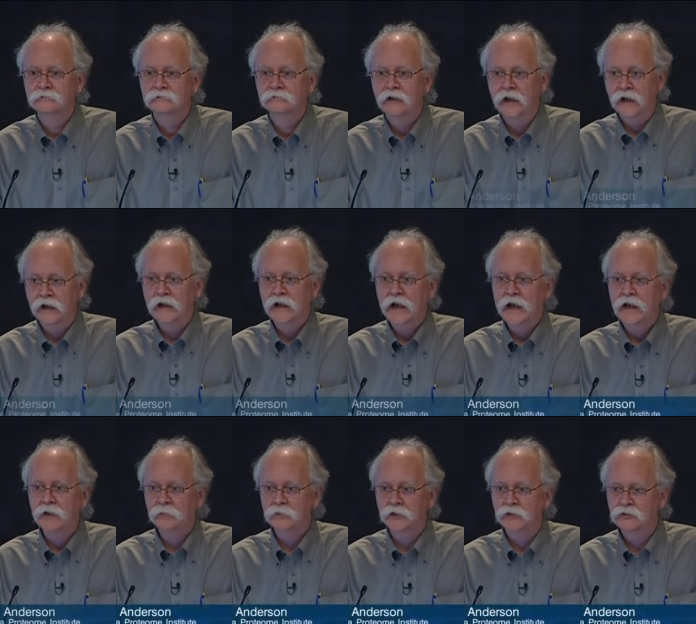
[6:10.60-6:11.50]
and it
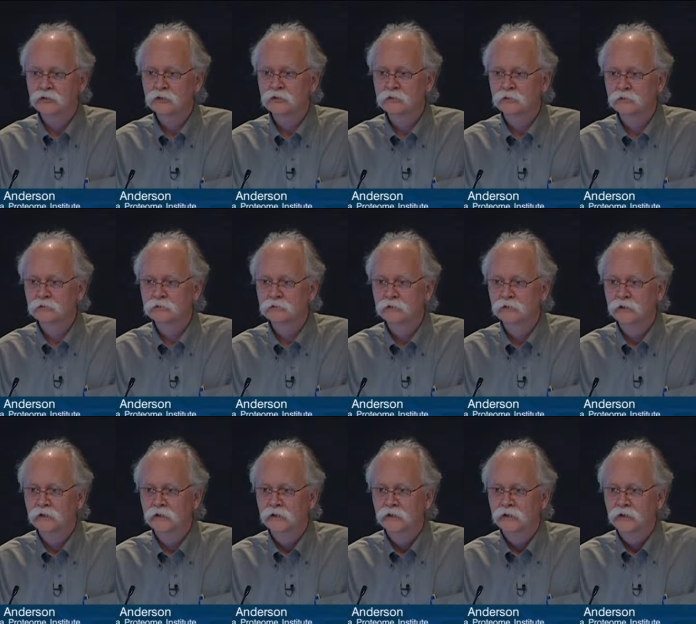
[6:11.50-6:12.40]
can't be true
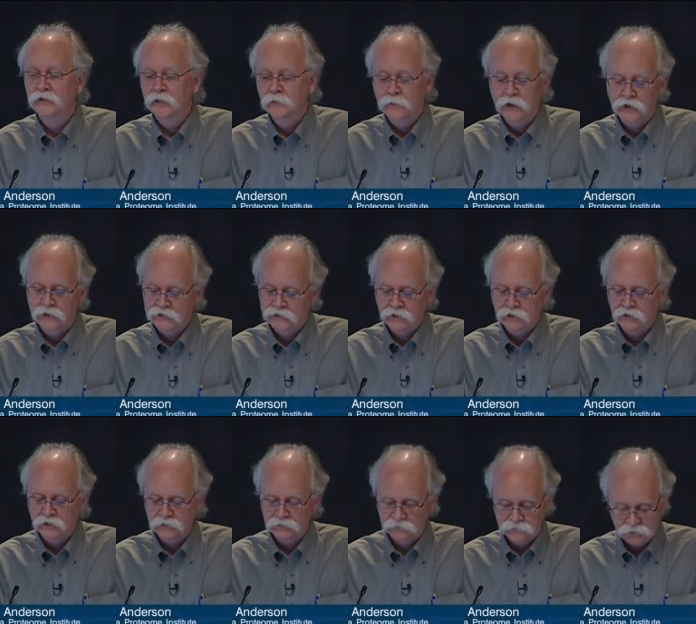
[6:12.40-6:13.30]
but
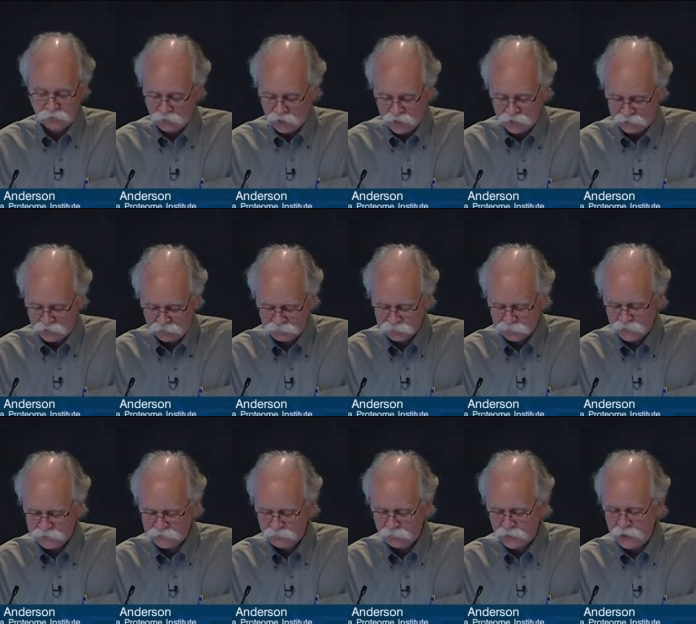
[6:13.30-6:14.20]
uh, so I, have
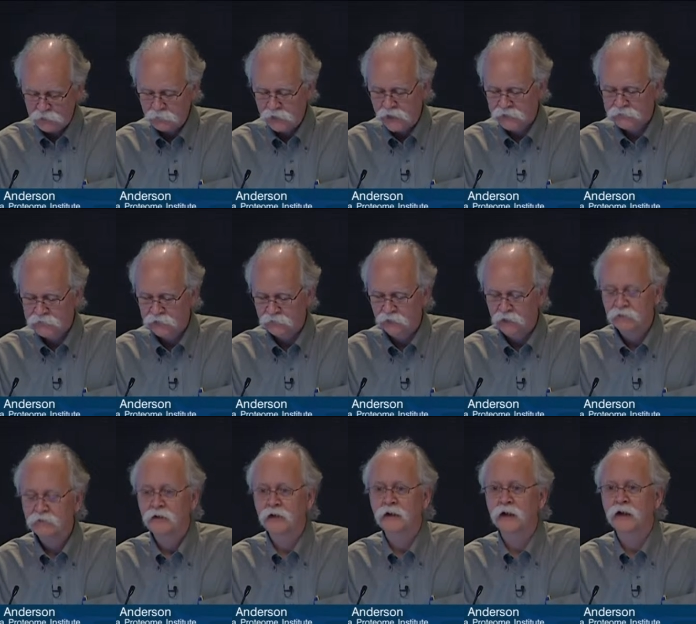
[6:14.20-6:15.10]
spent some time asking the
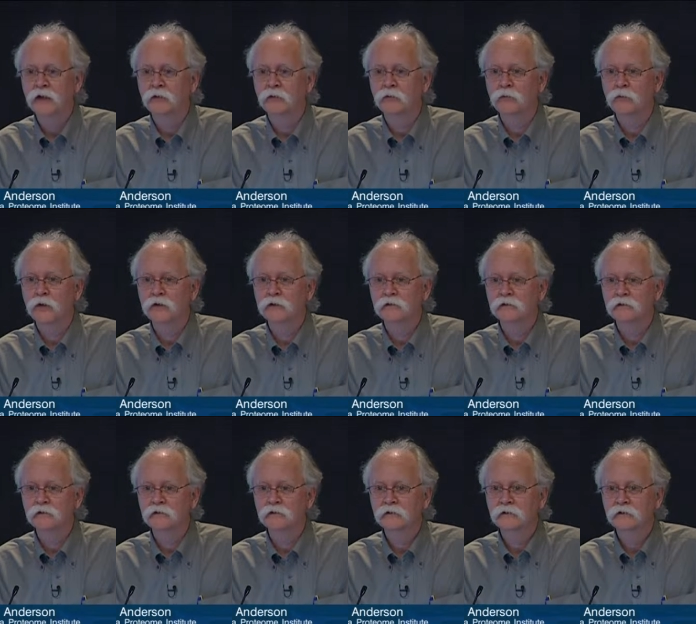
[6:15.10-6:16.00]
FDA what
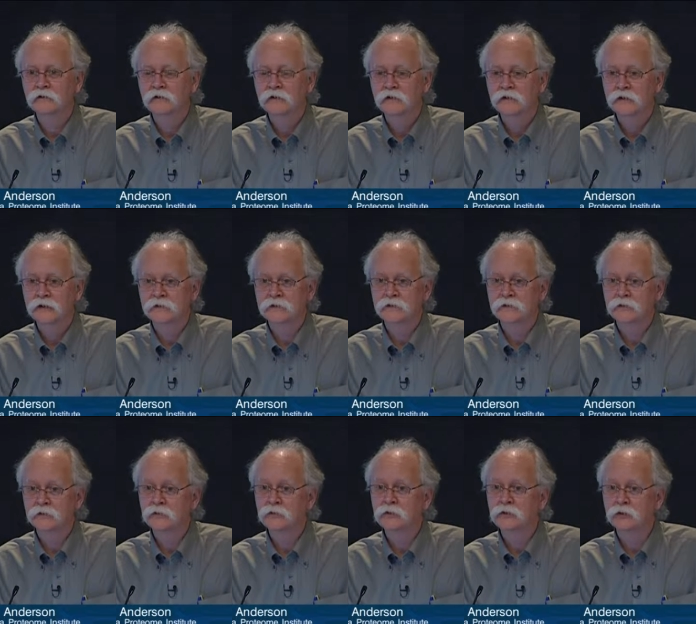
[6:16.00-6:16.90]
this is
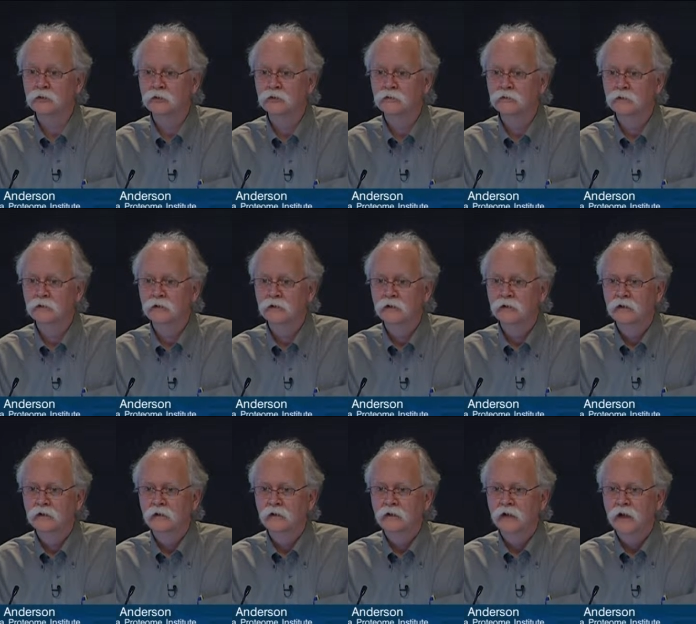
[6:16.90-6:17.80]
due to, mm-hmm.
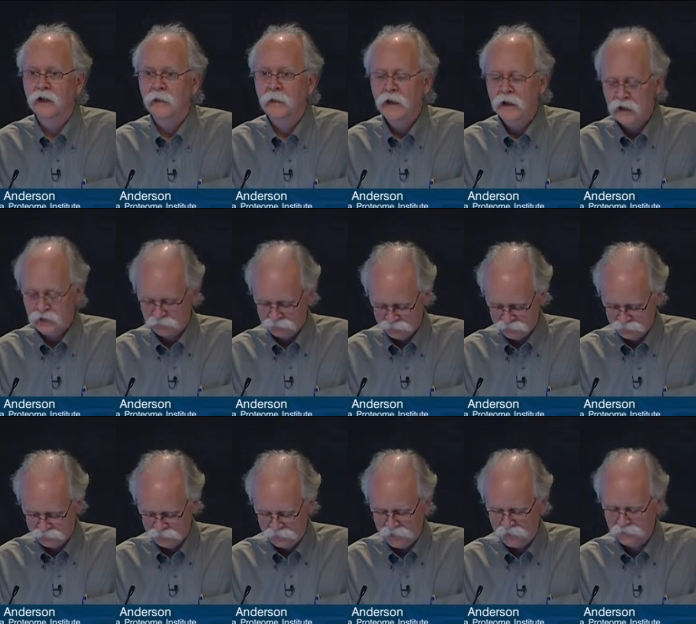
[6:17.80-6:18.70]
and they have
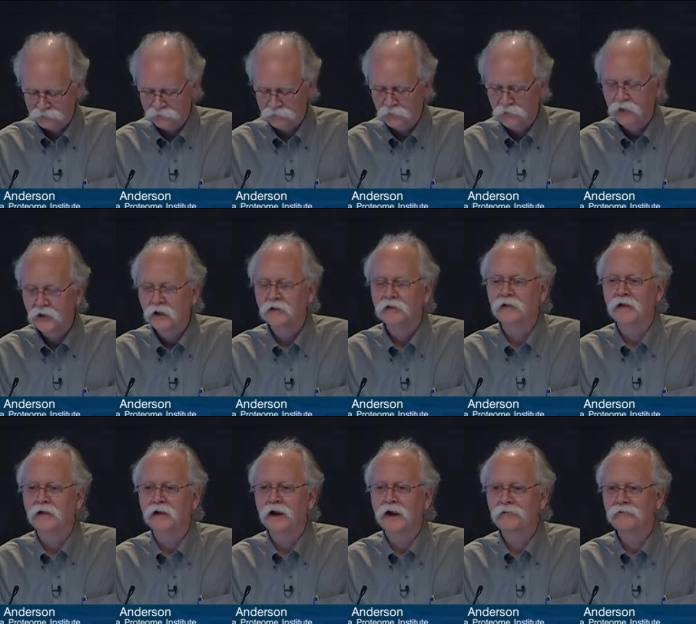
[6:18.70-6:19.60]
they have
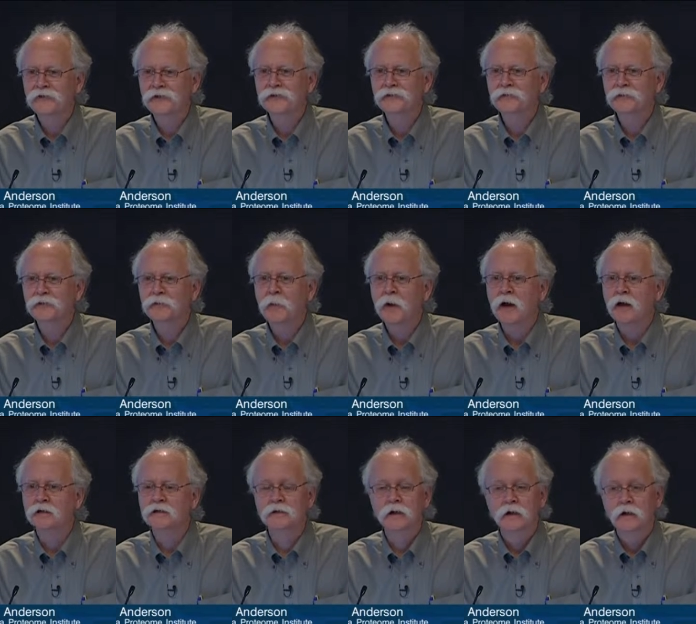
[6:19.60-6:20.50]
the obvious
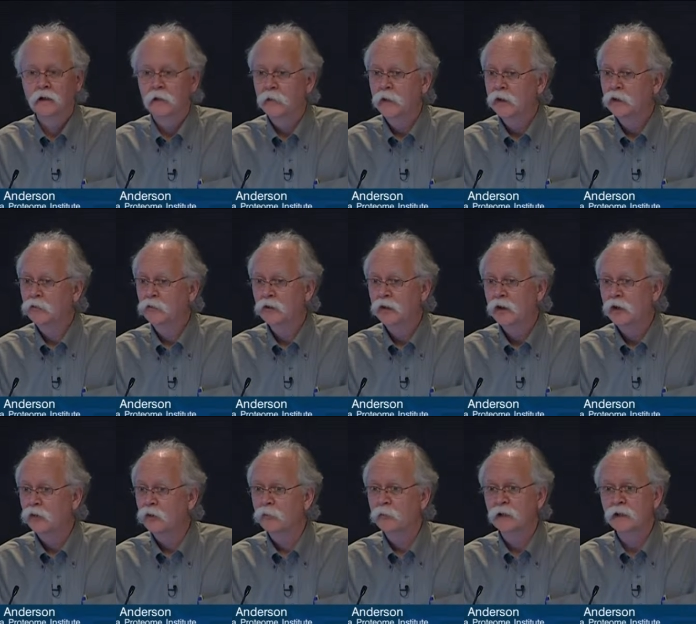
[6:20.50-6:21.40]
response: they don't
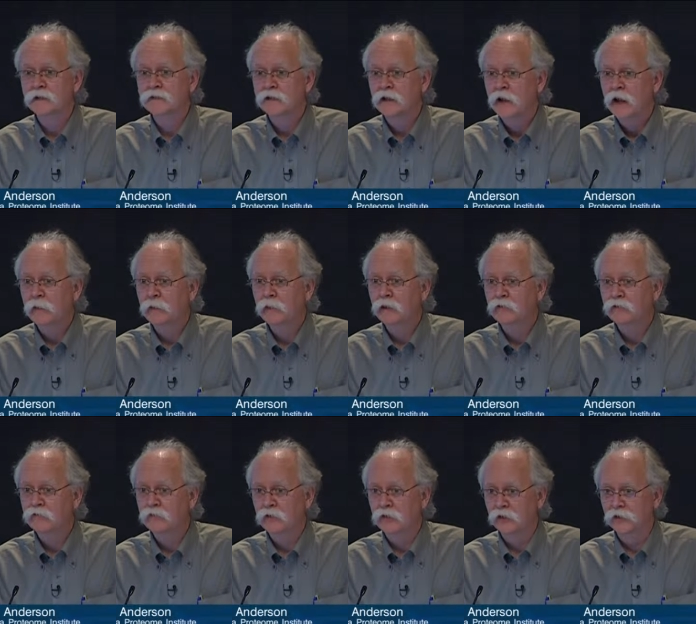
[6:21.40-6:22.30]
know, but it's not their
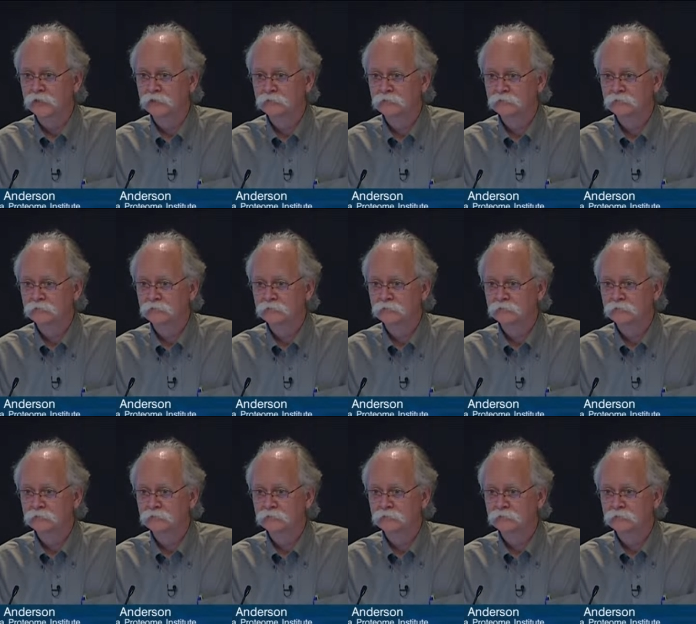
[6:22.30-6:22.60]
fault.